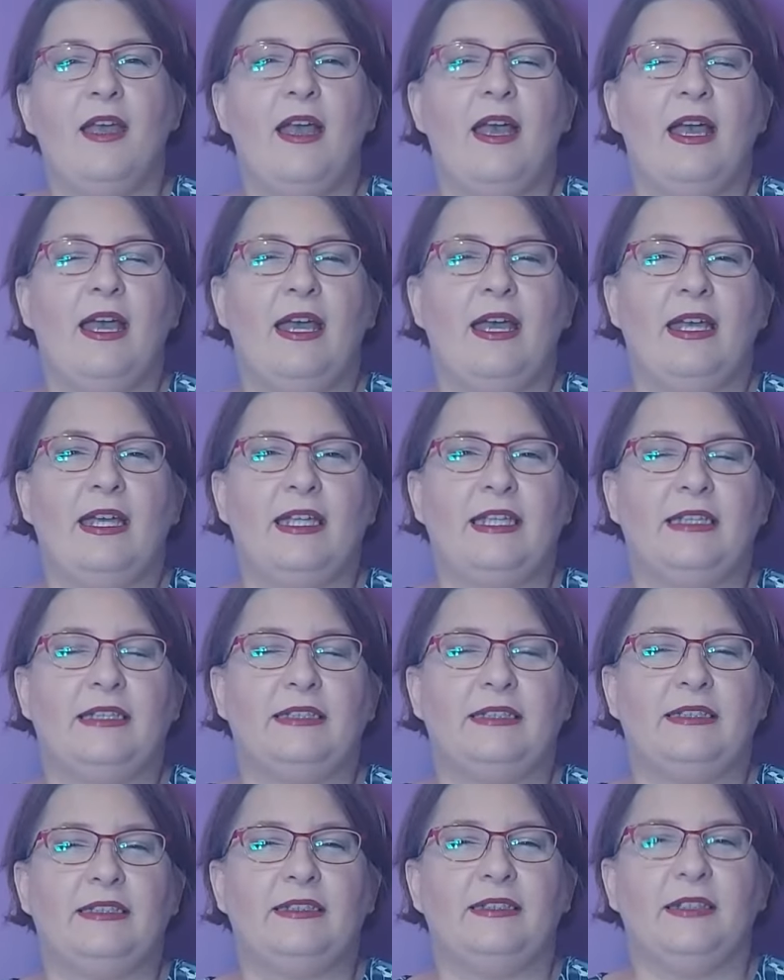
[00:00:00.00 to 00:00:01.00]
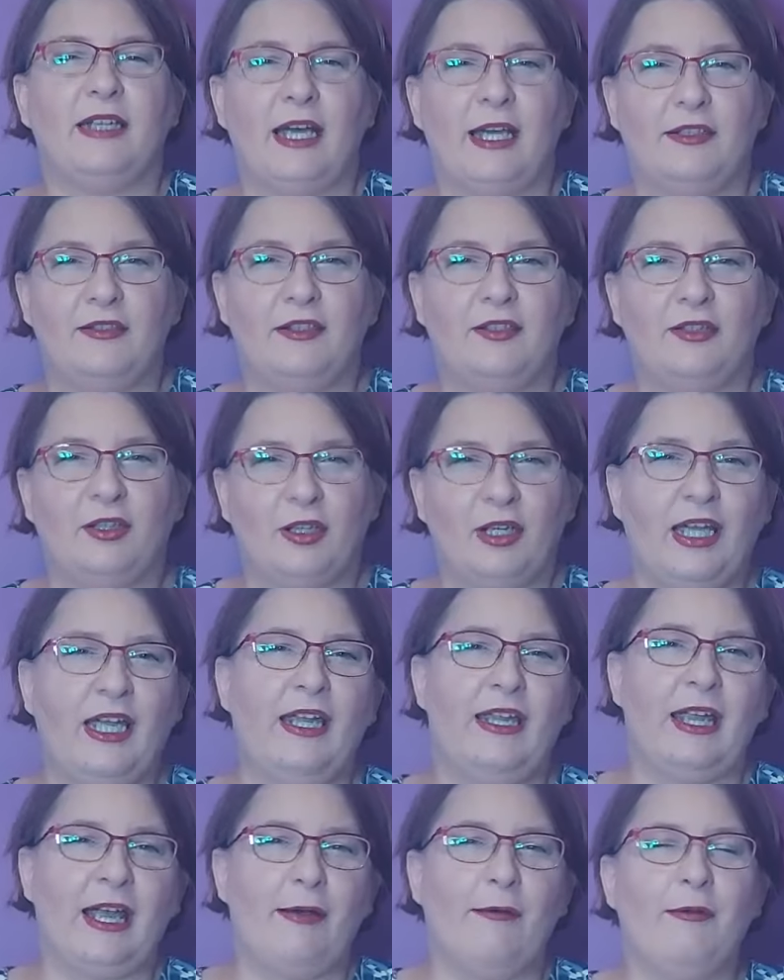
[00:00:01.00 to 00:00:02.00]
and I thought,
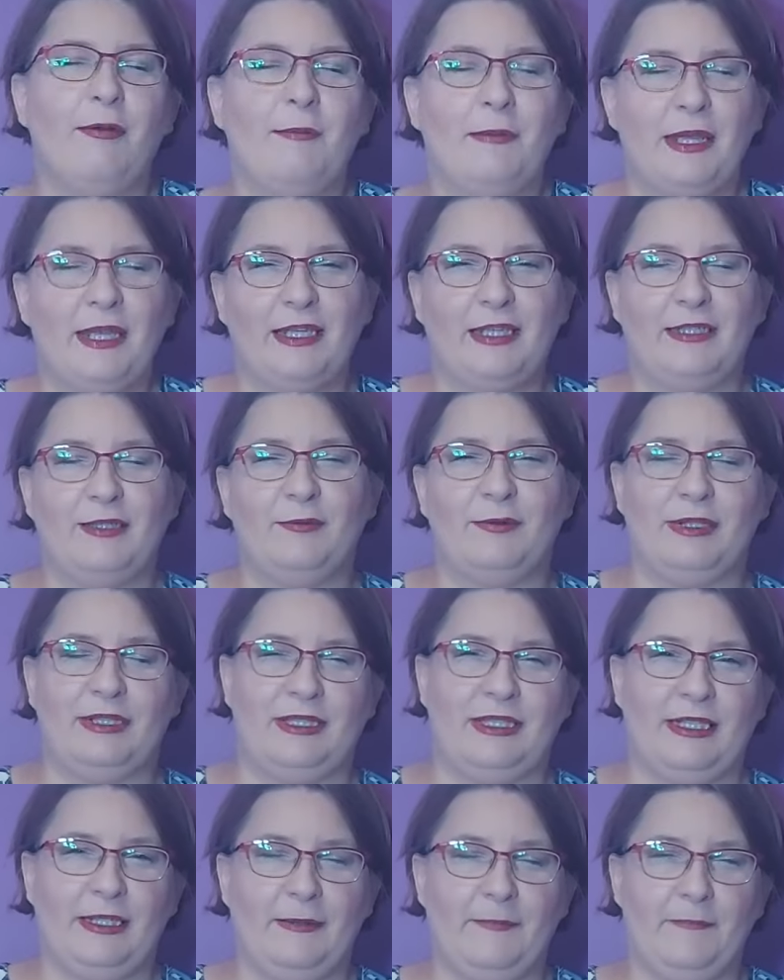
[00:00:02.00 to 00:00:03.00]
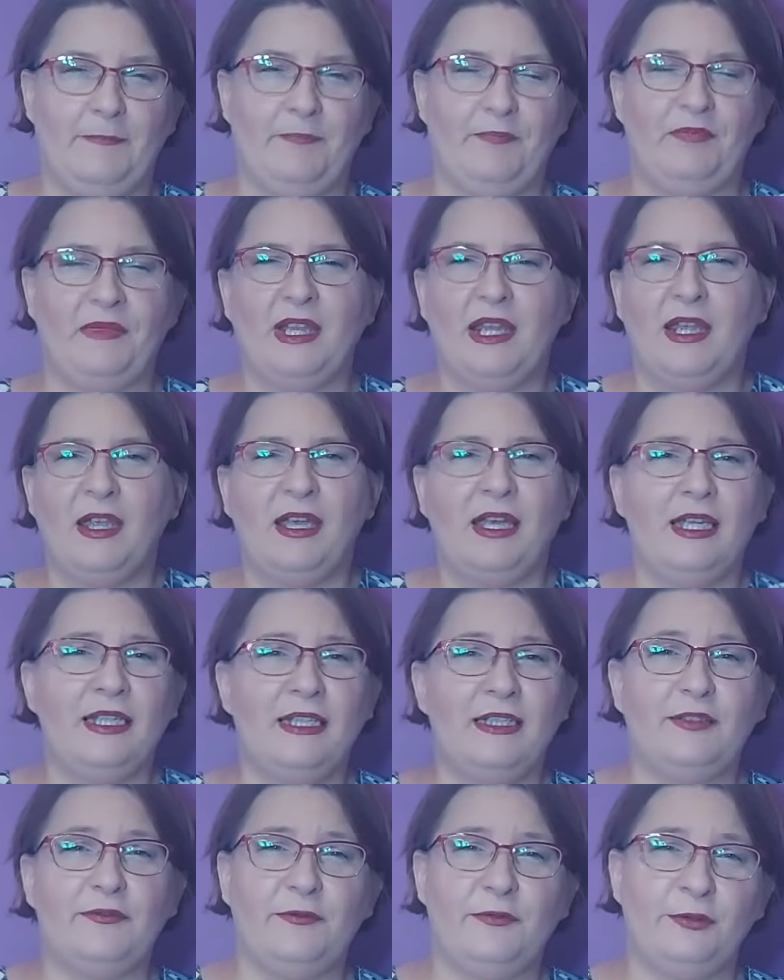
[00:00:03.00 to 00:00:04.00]
okay, I will make it one day. And
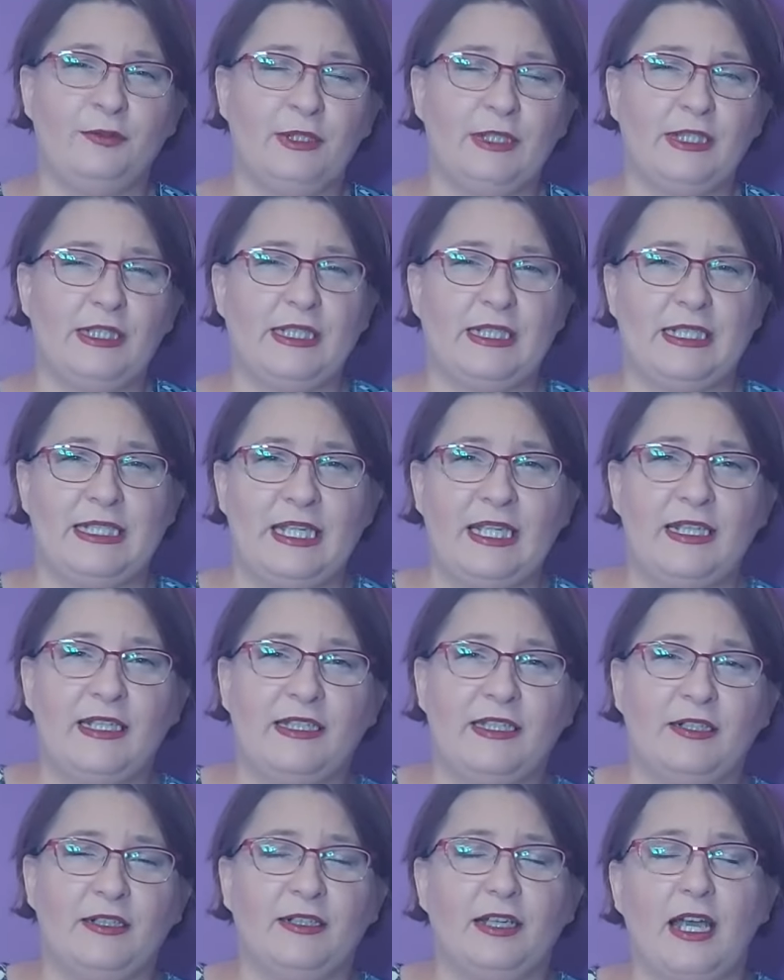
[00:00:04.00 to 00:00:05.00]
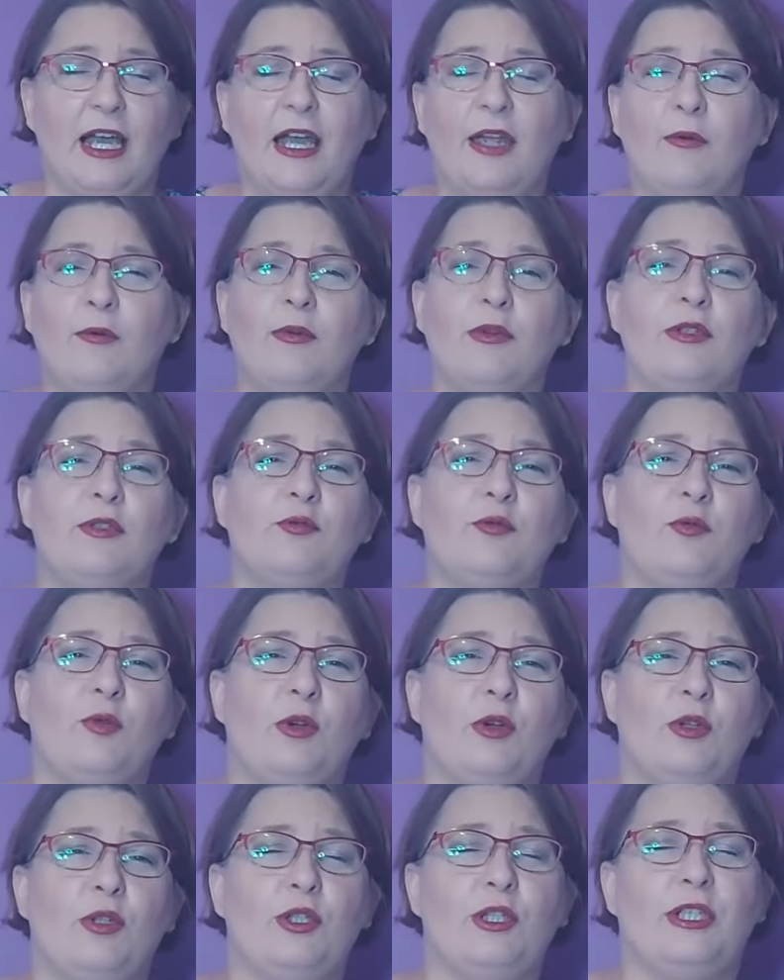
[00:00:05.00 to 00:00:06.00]
then a few days later I was
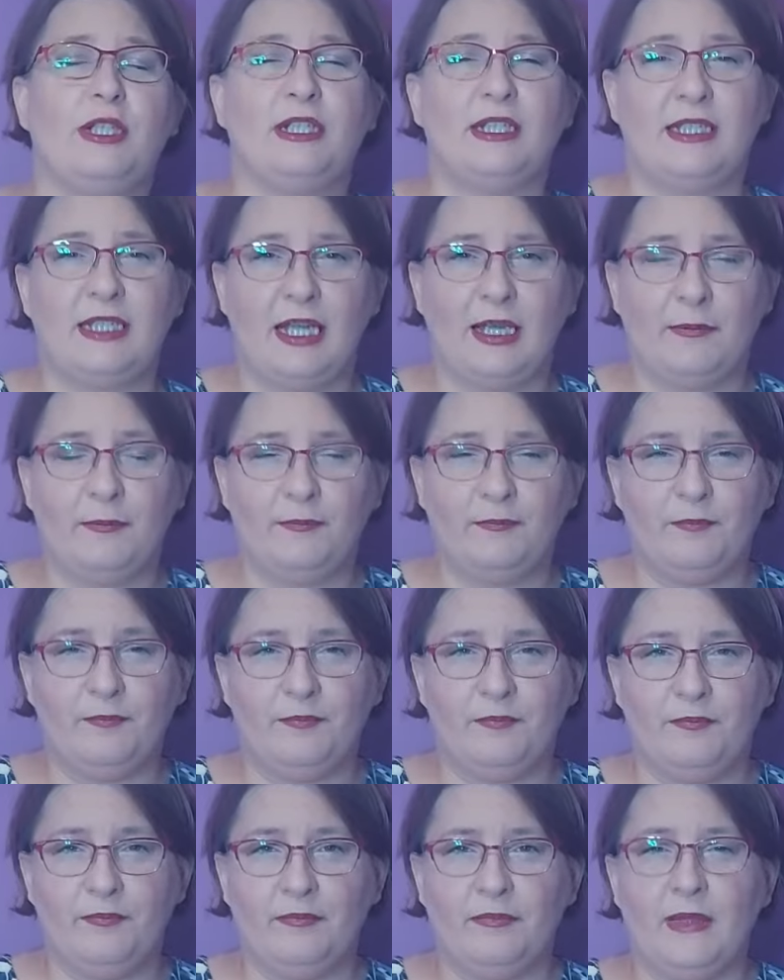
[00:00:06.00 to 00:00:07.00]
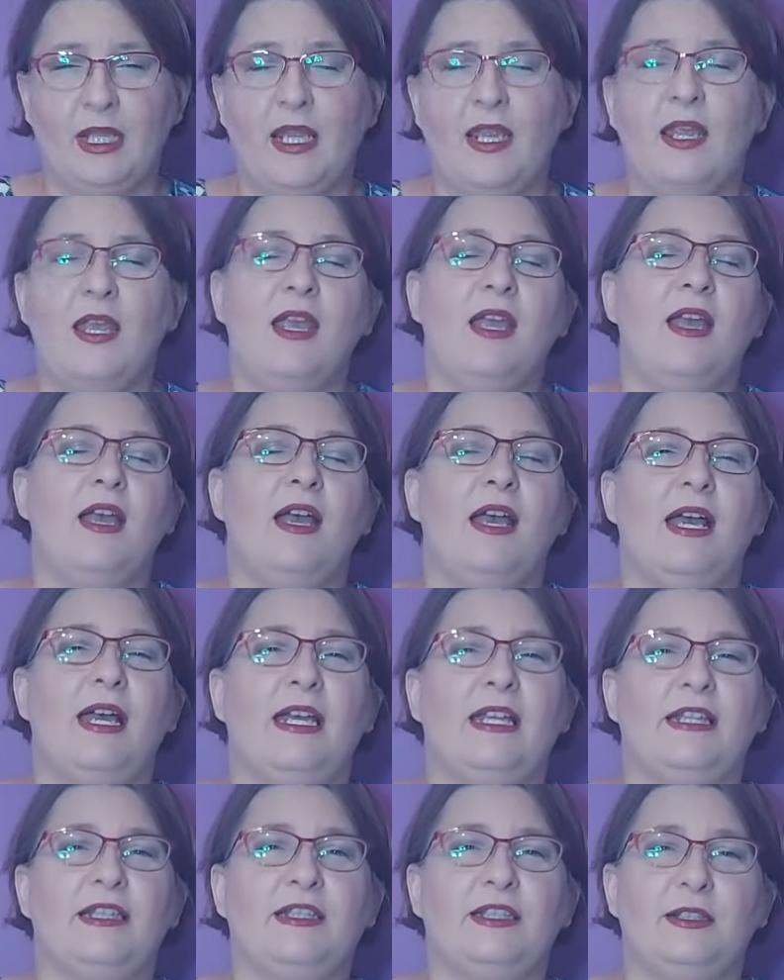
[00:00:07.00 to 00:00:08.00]
watching Sam,
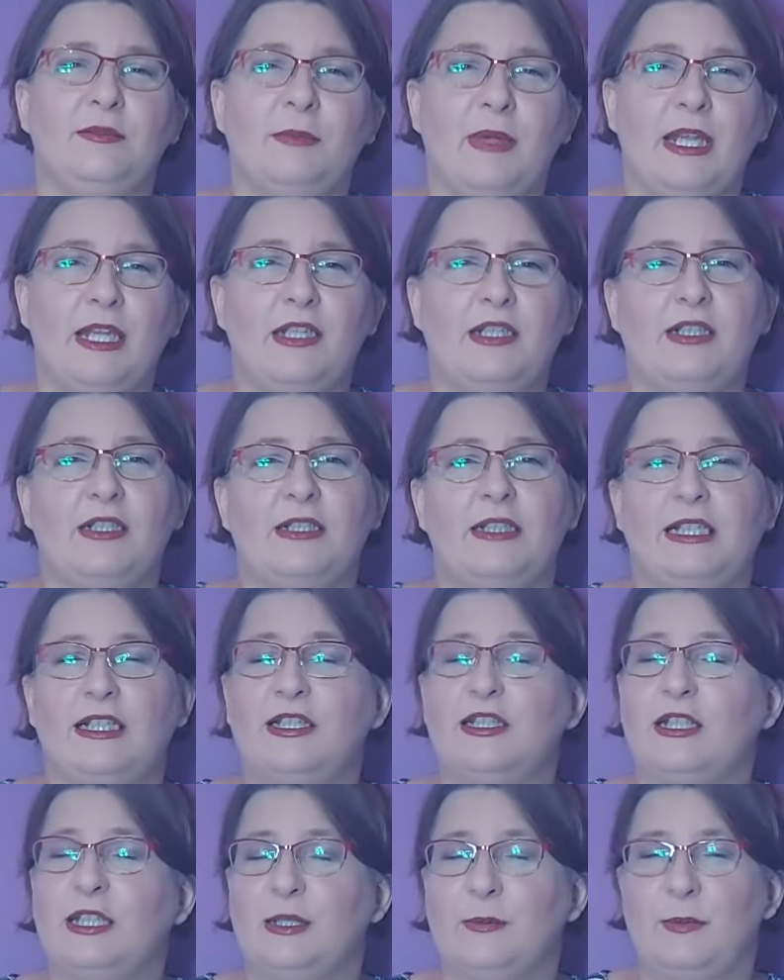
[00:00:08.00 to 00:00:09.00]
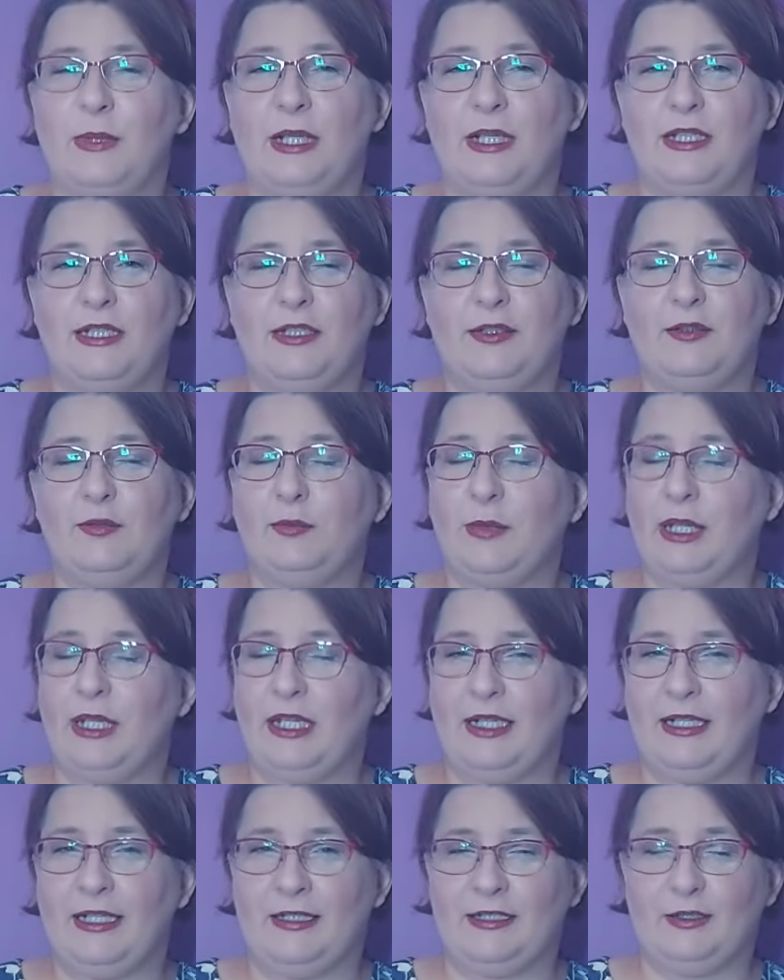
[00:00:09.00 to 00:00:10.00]
and she mentioned that she's planning to make
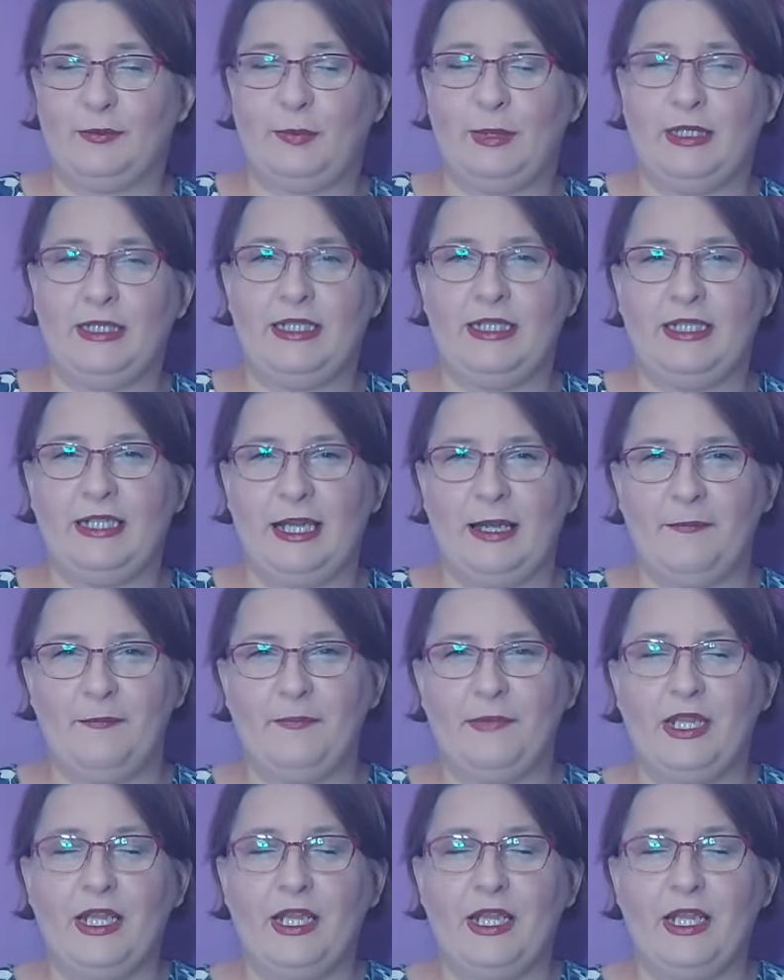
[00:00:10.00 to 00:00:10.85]
another patina.